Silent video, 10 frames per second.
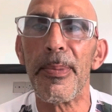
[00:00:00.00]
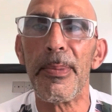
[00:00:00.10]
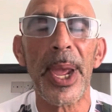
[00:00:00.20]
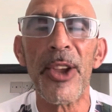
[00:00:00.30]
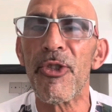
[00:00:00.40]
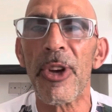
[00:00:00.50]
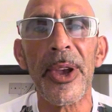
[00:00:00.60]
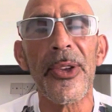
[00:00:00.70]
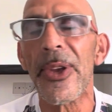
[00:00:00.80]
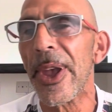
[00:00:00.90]

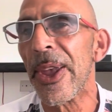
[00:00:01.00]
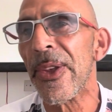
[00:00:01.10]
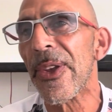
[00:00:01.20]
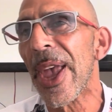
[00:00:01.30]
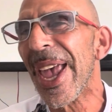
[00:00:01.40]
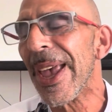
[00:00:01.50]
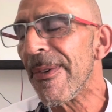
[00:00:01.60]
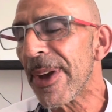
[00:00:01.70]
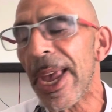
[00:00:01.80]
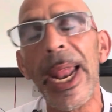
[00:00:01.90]
Matrix is
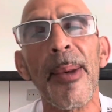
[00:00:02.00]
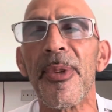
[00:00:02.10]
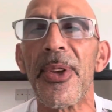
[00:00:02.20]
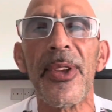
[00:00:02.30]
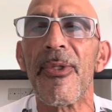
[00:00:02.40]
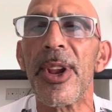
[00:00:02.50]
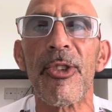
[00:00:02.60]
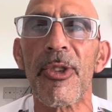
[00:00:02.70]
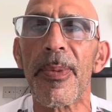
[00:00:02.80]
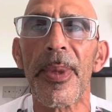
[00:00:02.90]
collapsed, it's
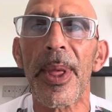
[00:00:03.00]
finished.